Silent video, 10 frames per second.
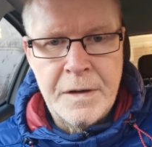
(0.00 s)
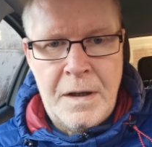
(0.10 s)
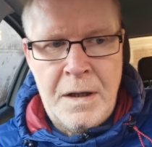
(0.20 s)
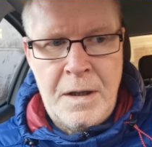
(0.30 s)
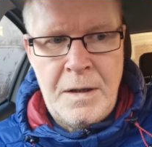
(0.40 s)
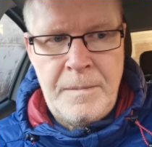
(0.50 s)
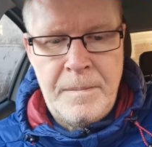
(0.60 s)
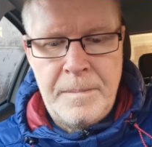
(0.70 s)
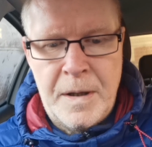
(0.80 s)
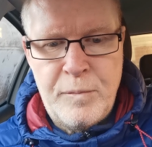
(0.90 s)

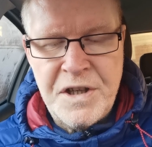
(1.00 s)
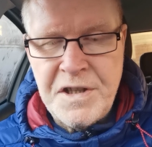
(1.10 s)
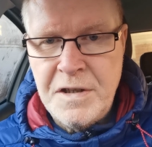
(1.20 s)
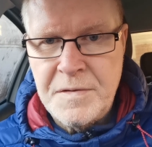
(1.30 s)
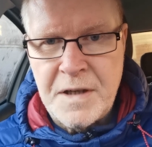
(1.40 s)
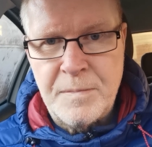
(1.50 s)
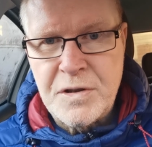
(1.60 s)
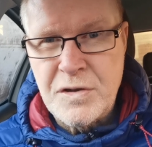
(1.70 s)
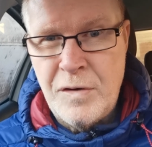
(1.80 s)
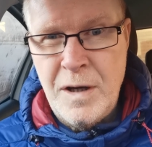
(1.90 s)
um, by pressing a
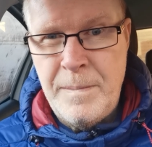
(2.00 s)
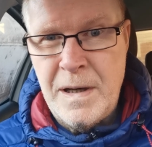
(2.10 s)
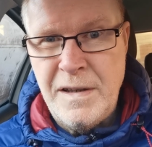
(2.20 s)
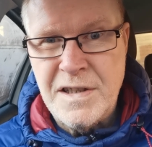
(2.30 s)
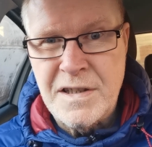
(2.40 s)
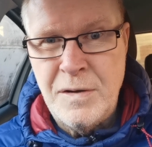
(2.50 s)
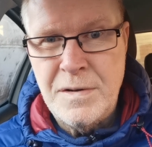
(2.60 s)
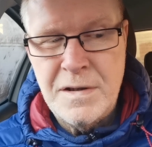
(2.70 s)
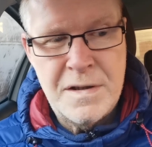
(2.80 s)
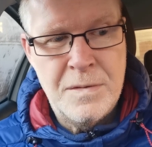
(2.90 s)
subscribe button. It's no,
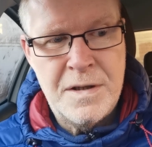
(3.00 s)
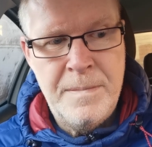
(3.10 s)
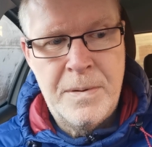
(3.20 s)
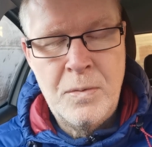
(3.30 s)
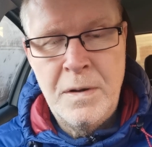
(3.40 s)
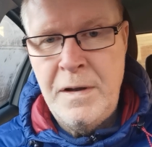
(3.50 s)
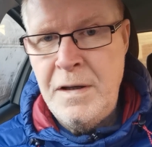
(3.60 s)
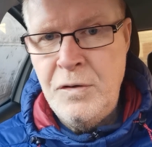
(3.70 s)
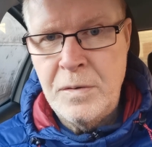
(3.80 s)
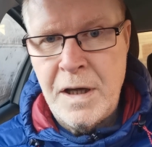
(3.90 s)
so simple, and
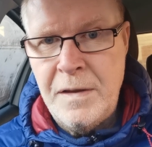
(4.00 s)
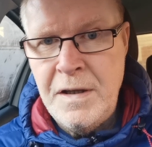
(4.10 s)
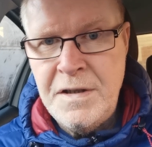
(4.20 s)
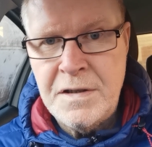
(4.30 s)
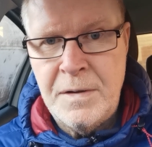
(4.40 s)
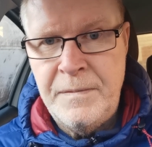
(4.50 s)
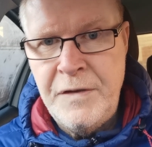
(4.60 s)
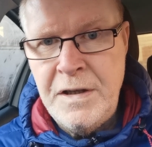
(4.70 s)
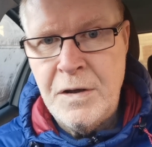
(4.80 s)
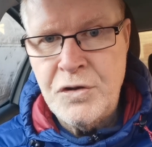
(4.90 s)
then you'll get these um,
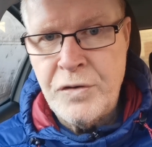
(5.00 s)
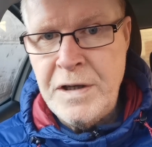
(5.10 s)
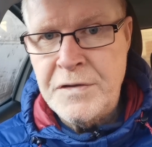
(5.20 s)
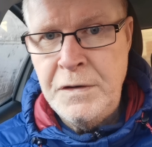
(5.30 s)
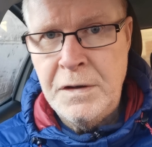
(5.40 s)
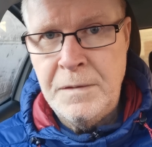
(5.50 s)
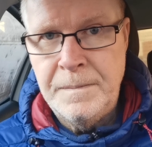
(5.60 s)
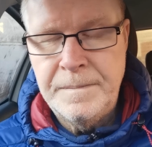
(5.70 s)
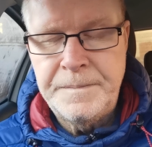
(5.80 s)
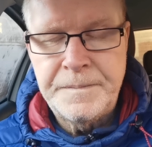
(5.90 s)
videos straight to you.
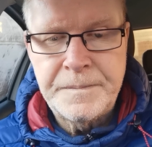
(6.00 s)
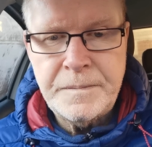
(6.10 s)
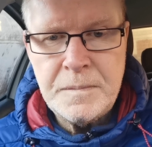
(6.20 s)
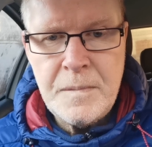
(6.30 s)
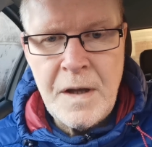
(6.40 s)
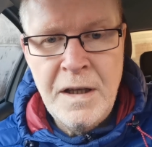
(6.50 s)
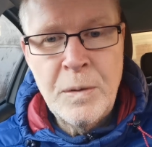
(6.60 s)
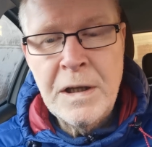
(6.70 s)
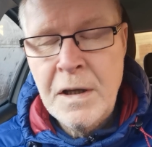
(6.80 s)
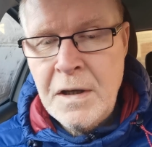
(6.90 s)

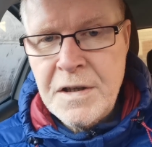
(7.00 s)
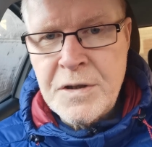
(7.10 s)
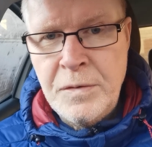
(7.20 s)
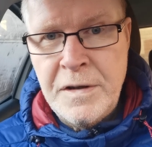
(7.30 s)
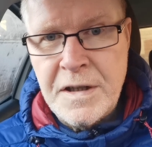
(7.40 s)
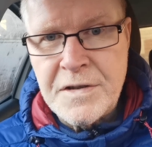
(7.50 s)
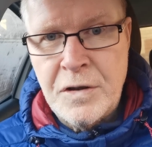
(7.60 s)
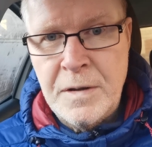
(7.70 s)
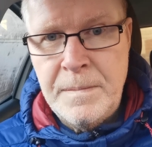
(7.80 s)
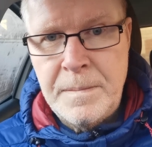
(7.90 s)
Anyway, till the next
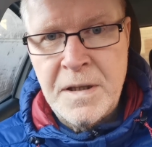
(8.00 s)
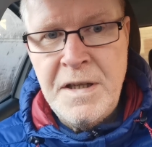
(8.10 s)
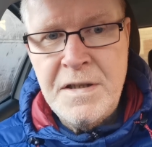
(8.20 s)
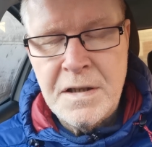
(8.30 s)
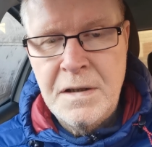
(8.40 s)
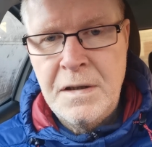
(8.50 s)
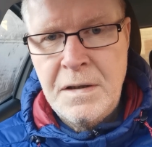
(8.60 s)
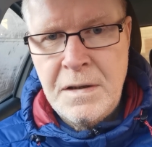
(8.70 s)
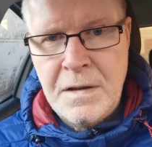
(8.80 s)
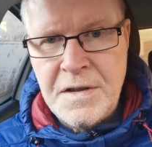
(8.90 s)
time, please
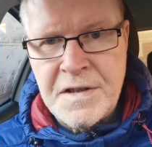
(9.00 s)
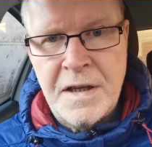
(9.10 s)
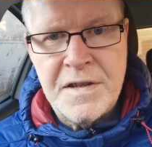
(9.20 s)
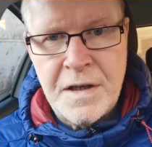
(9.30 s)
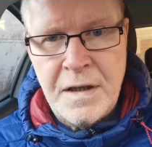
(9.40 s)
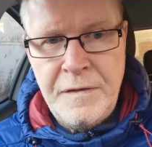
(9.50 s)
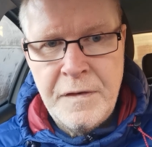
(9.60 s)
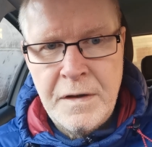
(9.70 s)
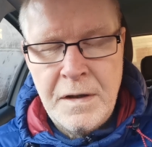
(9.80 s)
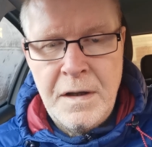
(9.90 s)
stay safe,
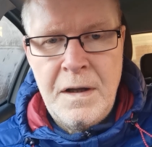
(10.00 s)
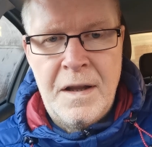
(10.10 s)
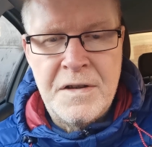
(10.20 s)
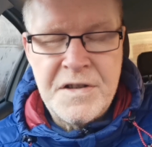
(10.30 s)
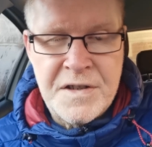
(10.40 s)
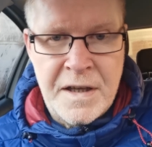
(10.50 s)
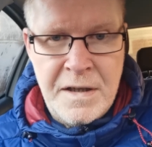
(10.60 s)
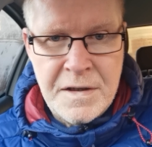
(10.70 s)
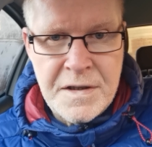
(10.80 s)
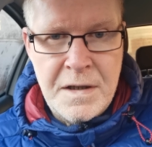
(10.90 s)

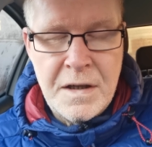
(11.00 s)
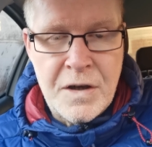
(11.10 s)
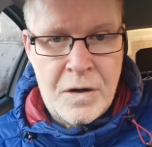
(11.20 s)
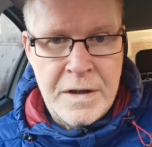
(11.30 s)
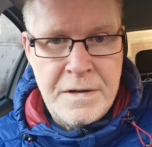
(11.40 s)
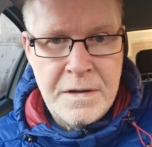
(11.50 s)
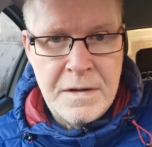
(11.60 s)
stay kind,